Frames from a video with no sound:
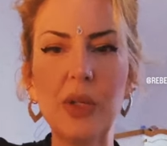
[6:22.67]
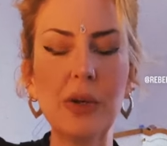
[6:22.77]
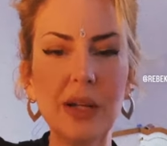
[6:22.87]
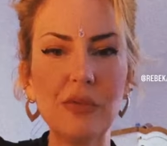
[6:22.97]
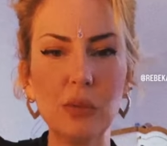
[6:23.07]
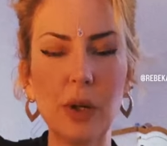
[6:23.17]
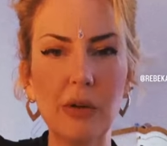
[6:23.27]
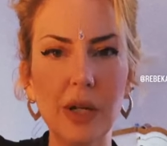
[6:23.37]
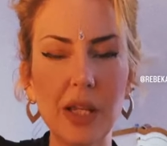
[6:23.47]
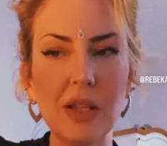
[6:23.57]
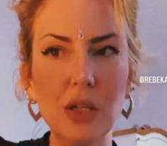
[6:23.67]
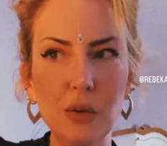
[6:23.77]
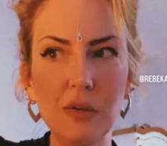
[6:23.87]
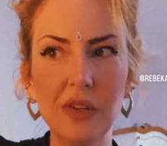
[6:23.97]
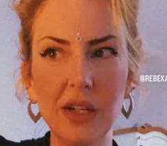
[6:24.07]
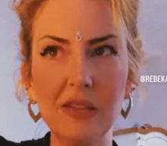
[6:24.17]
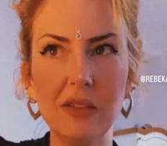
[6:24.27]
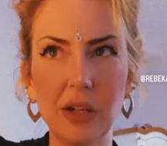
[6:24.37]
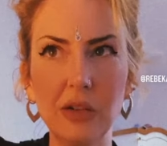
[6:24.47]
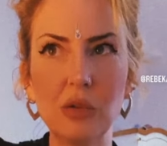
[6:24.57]
We don't have to worry, the universe
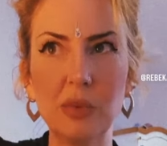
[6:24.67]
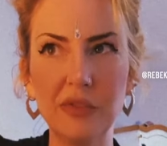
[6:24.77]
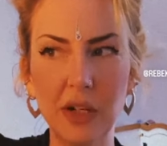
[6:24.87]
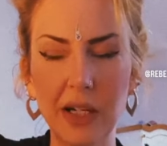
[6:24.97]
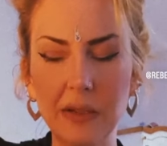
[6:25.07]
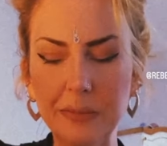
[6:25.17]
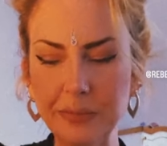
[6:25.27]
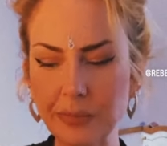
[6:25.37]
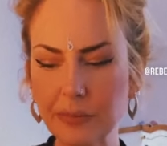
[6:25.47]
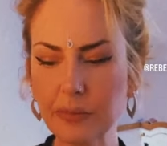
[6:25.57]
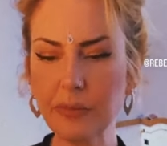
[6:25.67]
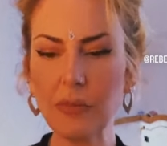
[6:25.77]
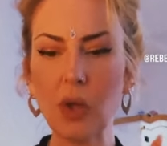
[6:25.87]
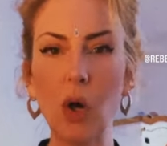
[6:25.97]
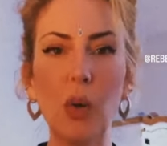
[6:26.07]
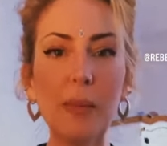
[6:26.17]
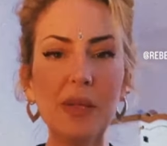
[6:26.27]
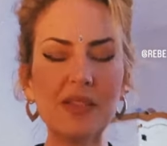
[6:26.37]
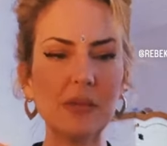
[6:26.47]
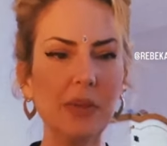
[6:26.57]
is going to provide. Oh, I
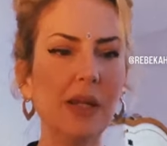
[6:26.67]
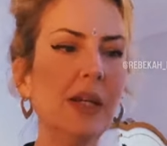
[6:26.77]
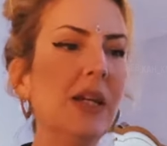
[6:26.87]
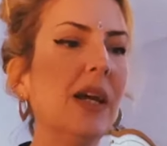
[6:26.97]
missed a bit.